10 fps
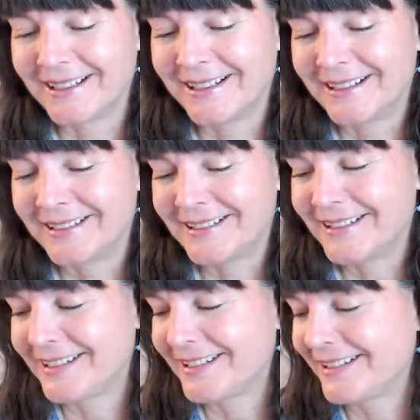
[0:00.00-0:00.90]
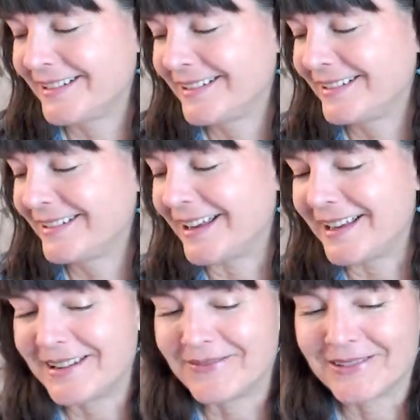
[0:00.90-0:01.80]
And
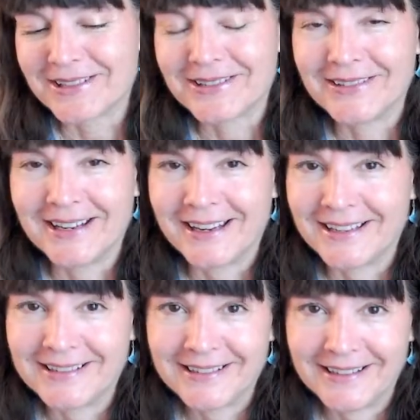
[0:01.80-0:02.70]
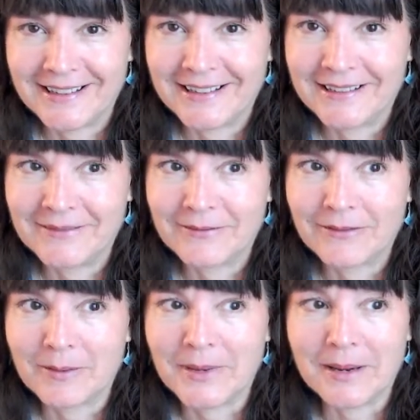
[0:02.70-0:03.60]
thank you for tuning in and
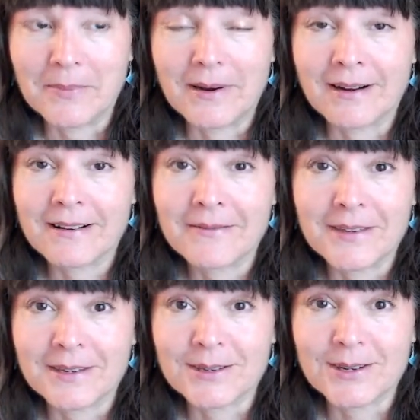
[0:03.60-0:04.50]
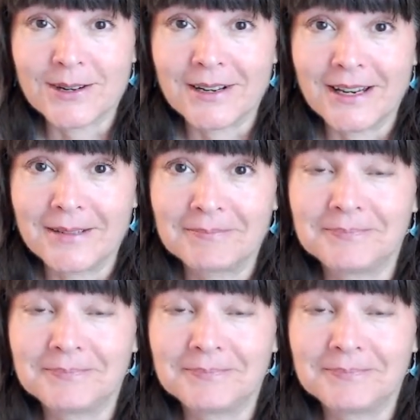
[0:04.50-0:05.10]
for being part of this journey.